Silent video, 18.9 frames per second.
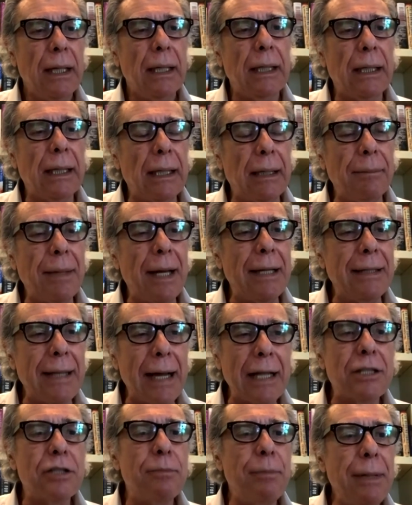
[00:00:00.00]
And
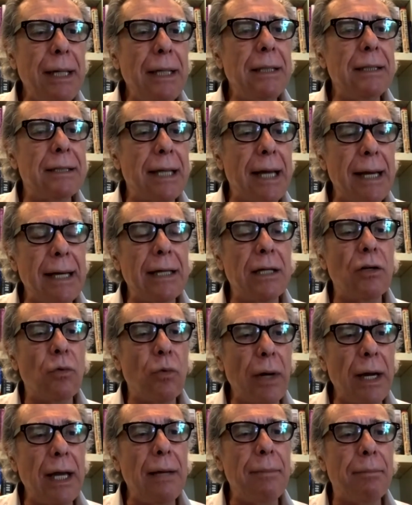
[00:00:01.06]
that's being taken
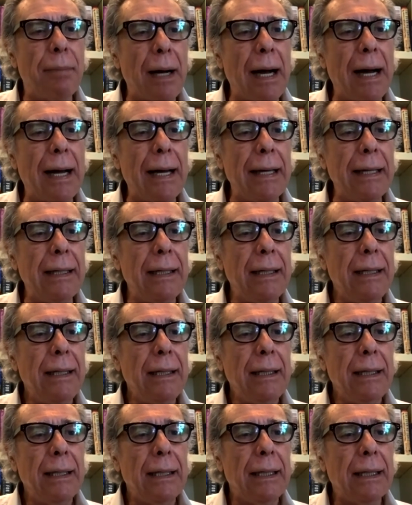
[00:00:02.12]
away by
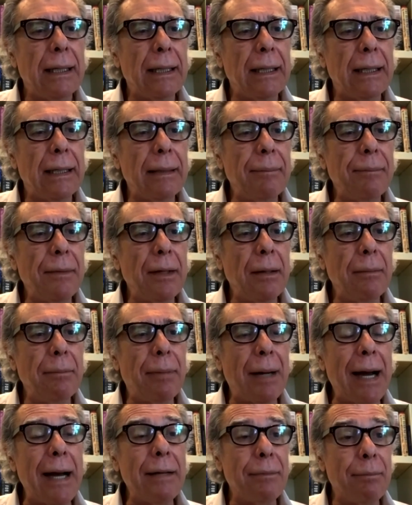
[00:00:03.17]

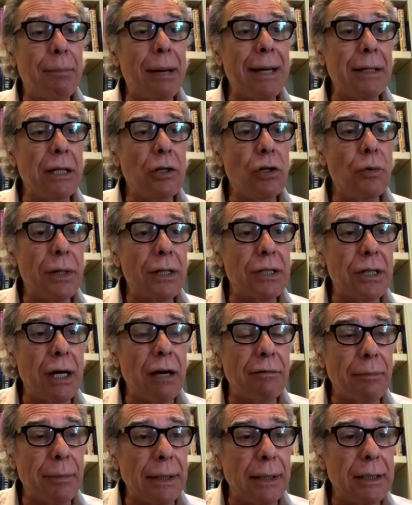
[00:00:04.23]
the U.S.
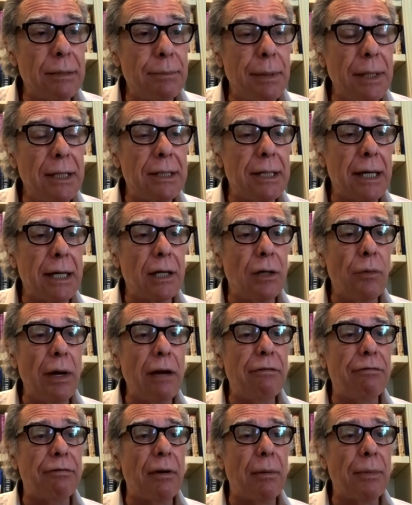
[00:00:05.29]
government. It's being taken
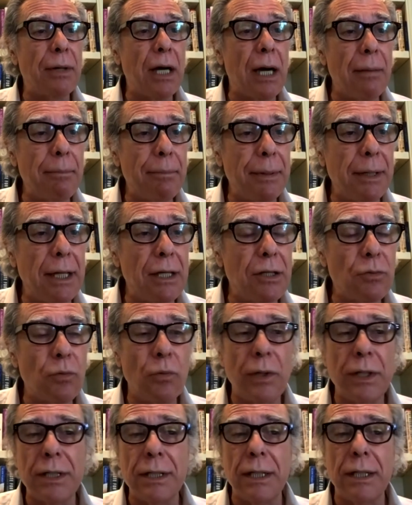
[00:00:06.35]
away from
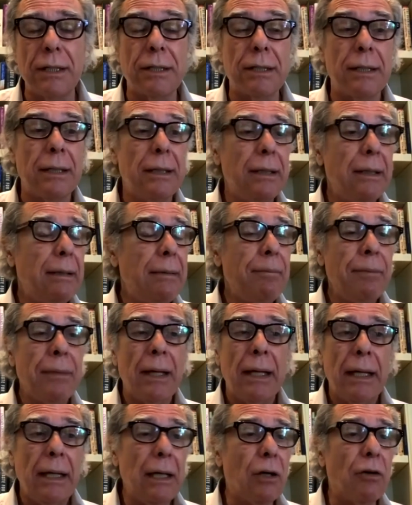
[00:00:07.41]
companies, which is,
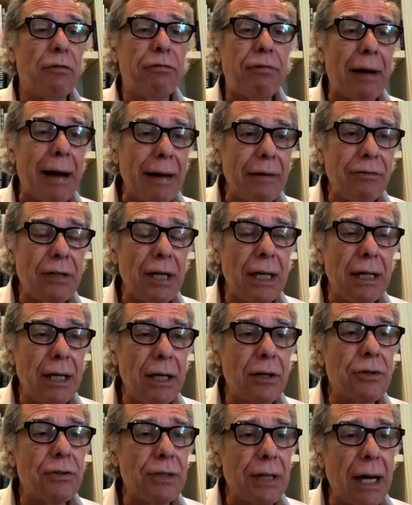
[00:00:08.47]
you know, 5-10
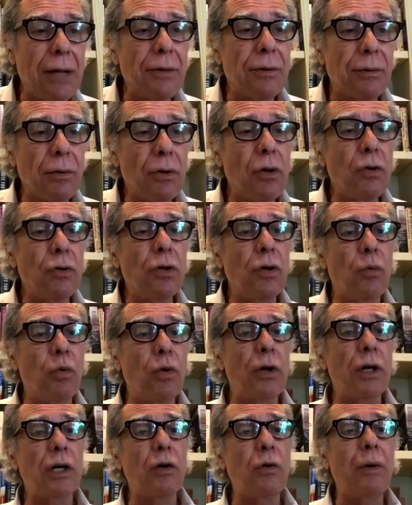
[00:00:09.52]
years down the road,
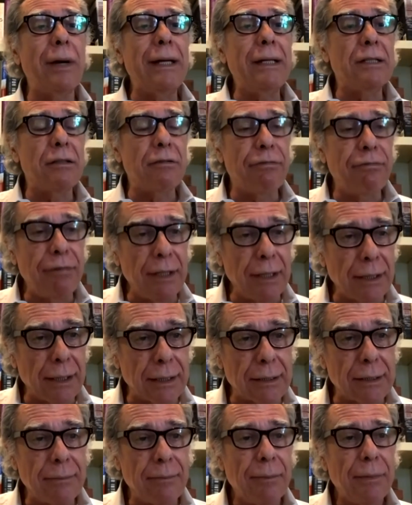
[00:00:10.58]
we're going to feel
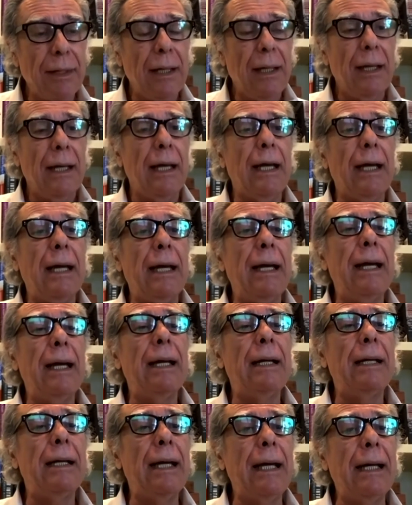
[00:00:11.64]
it.
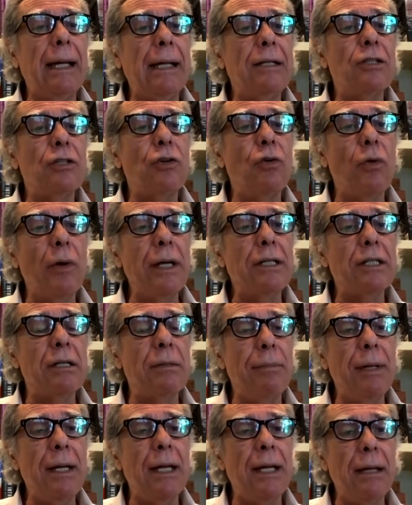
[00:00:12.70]
And it's going
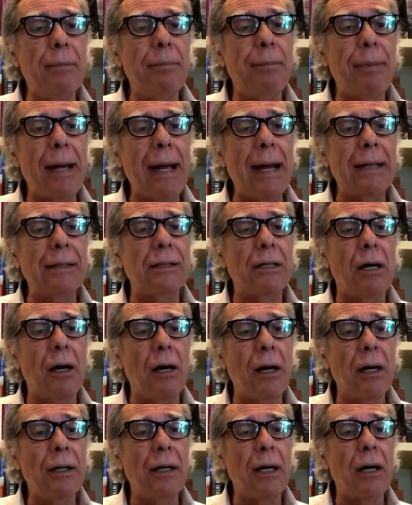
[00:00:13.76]
to be an impact
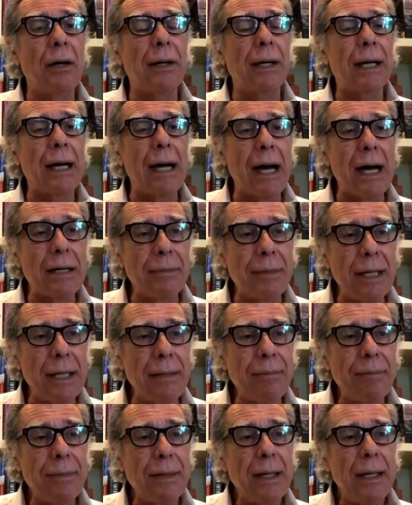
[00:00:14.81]
on our
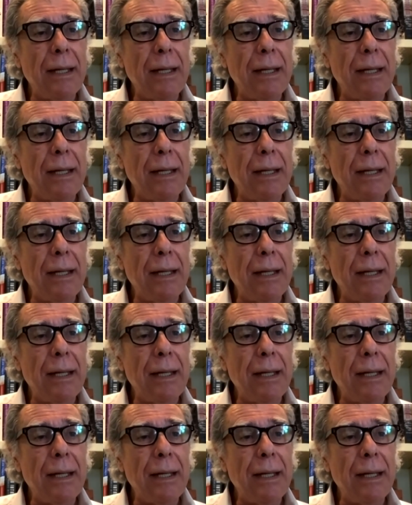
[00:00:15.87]
economy.